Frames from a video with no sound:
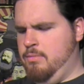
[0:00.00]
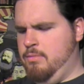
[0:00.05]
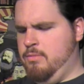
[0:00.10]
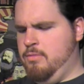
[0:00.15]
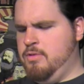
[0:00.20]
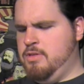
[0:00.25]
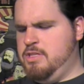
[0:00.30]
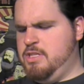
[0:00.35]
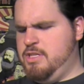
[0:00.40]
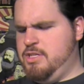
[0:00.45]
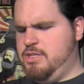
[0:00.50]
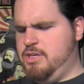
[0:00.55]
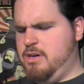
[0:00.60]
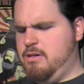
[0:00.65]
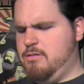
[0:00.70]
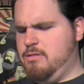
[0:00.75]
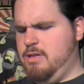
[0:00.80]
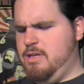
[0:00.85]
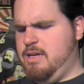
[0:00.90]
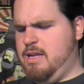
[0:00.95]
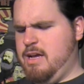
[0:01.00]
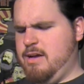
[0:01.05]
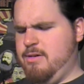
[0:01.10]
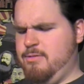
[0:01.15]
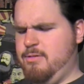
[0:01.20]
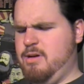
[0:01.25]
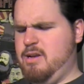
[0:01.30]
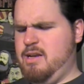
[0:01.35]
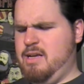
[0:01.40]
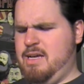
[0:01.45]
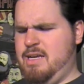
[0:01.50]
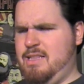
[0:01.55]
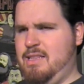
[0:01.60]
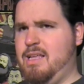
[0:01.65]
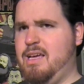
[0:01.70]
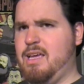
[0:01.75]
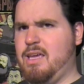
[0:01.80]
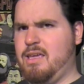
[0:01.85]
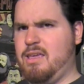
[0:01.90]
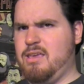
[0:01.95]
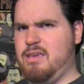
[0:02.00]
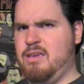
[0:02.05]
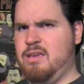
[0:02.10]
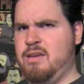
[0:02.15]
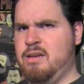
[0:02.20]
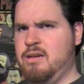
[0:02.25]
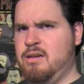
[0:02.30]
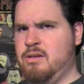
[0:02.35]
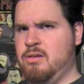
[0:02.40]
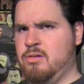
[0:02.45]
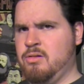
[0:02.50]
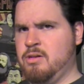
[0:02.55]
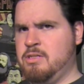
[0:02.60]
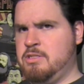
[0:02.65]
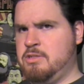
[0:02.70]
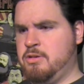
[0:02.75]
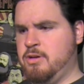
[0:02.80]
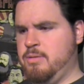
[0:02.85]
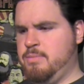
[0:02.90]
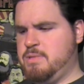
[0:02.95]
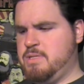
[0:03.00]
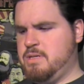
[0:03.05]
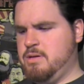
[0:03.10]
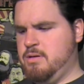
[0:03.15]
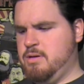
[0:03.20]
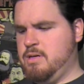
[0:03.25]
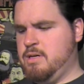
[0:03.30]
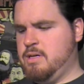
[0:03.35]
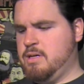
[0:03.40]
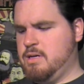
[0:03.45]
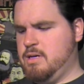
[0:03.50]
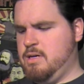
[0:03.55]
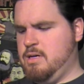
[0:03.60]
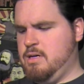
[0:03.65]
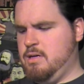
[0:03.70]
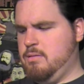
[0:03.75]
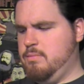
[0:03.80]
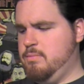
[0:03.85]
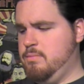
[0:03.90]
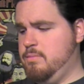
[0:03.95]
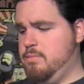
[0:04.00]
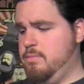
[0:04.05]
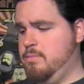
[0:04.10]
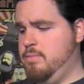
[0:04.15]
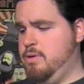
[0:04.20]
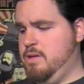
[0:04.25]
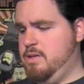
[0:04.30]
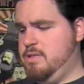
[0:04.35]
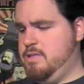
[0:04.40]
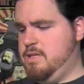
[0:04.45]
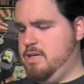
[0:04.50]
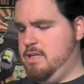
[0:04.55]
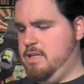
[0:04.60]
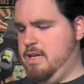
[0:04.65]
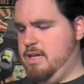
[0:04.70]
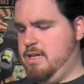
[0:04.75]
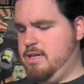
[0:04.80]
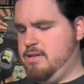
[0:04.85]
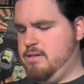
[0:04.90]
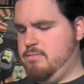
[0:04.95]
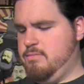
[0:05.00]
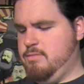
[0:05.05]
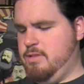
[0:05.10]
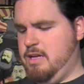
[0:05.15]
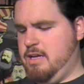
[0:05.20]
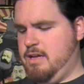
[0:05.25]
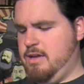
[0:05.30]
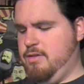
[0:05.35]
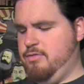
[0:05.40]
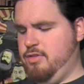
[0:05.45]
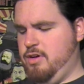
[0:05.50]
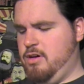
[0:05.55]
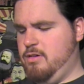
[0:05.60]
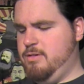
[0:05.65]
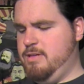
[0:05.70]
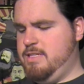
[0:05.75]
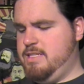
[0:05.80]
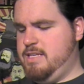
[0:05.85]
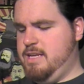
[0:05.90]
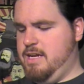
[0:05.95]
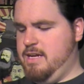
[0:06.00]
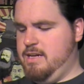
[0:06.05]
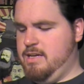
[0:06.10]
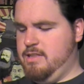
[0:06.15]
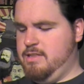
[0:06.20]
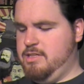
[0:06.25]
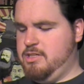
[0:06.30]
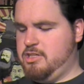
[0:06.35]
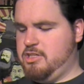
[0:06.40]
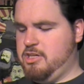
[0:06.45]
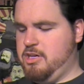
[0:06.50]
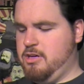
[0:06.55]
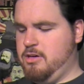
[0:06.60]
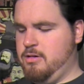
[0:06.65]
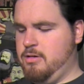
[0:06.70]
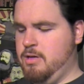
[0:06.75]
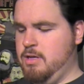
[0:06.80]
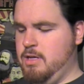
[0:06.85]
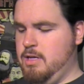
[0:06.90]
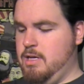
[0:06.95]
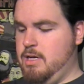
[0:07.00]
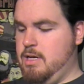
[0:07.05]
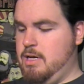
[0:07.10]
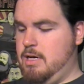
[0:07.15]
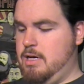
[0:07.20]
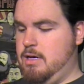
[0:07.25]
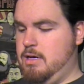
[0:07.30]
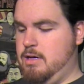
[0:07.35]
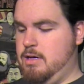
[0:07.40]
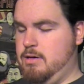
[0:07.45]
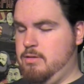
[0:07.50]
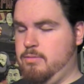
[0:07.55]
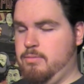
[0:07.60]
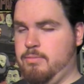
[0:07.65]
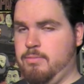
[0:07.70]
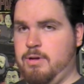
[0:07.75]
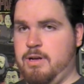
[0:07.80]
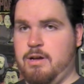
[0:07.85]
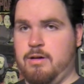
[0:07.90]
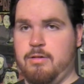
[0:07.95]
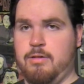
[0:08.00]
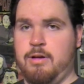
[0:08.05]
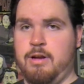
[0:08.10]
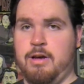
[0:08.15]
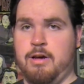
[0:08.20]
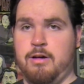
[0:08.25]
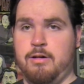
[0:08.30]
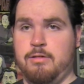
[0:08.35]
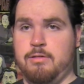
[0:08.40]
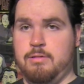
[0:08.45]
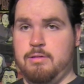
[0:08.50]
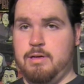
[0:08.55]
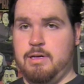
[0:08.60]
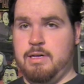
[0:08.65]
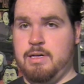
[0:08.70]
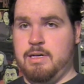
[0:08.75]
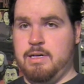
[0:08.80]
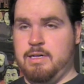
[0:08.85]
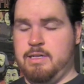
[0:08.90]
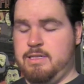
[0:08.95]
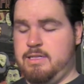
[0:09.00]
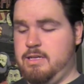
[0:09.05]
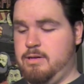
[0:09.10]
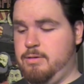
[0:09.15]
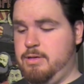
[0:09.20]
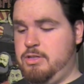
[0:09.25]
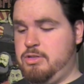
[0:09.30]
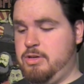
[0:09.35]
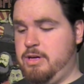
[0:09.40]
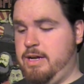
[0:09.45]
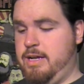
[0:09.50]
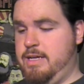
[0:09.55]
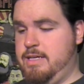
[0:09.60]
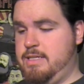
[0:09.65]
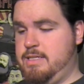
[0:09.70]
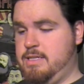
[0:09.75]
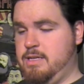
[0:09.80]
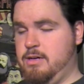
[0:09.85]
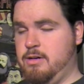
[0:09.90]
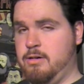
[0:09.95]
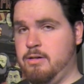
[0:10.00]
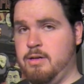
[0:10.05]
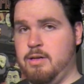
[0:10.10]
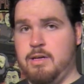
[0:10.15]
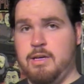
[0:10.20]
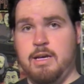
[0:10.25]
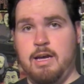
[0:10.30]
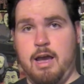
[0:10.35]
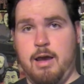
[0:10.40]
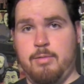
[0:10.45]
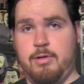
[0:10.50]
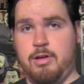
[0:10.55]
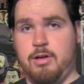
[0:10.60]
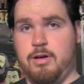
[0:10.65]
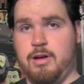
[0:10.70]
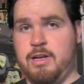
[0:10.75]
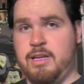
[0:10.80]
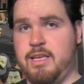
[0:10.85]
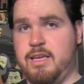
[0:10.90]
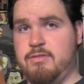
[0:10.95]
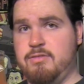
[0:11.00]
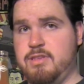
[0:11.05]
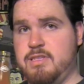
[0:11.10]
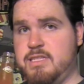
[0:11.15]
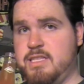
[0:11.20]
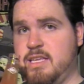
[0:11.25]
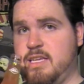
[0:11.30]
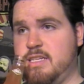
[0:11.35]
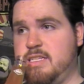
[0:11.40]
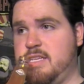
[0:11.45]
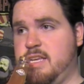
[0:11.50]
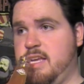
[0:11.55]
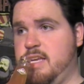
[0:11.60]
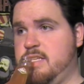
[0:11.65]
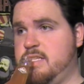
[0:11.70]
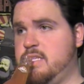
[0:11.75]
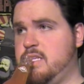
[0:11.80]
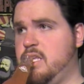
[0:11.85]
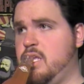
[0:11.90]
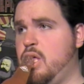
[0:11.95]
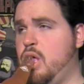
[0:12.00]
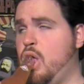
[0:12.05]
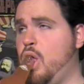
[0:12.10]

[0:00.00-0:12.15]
which is generally not what I like in an orange cream soda. But like I've always said on this show, we don't know until we try it. So I'm going to go ahead and give this thing a taste.